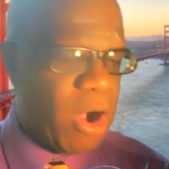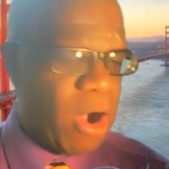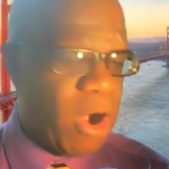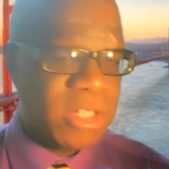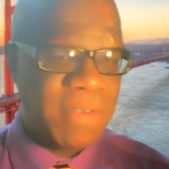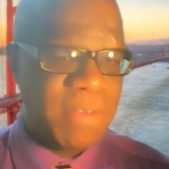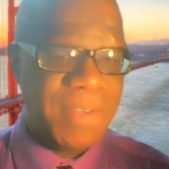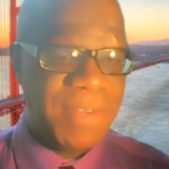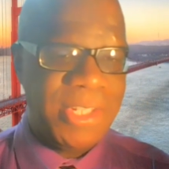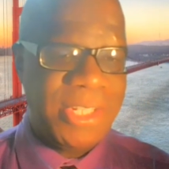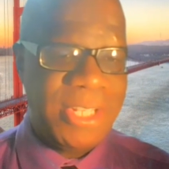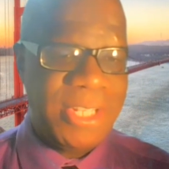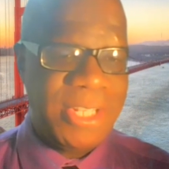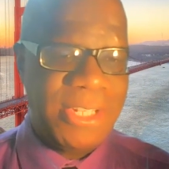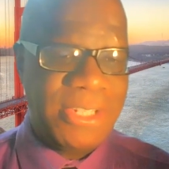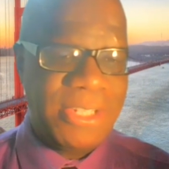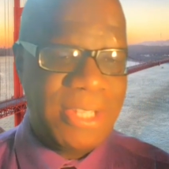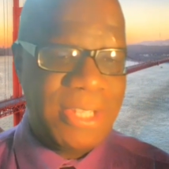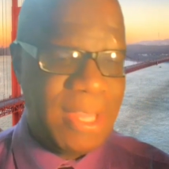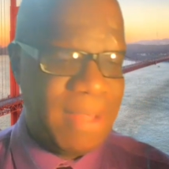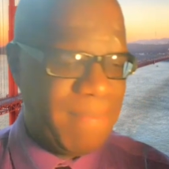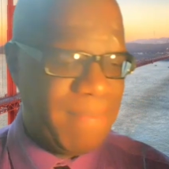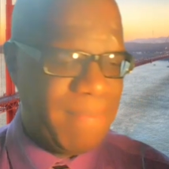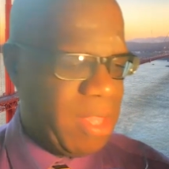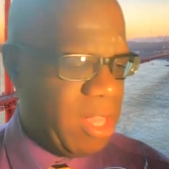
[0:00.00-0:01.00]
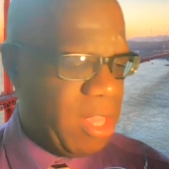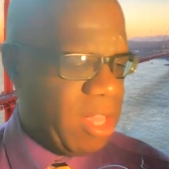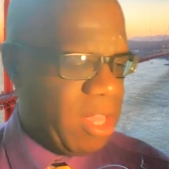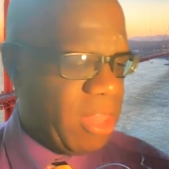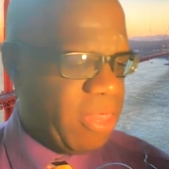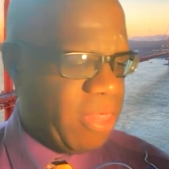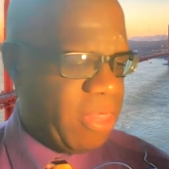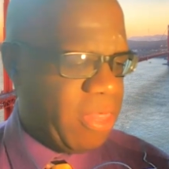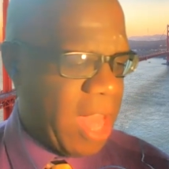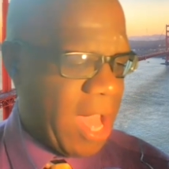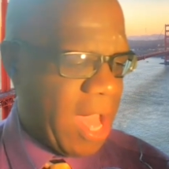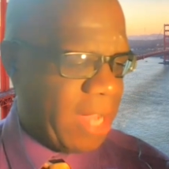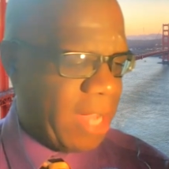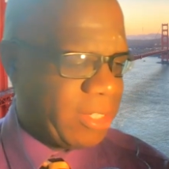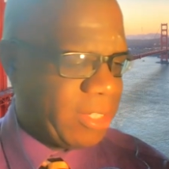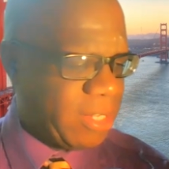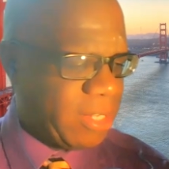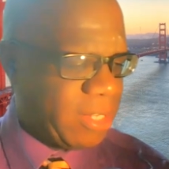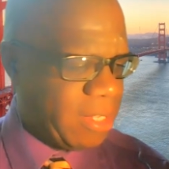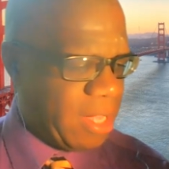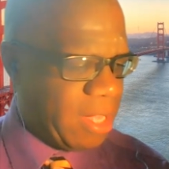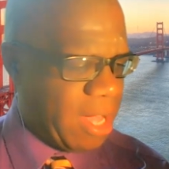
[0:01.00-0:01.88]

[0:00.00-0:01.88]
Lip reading: part of a system that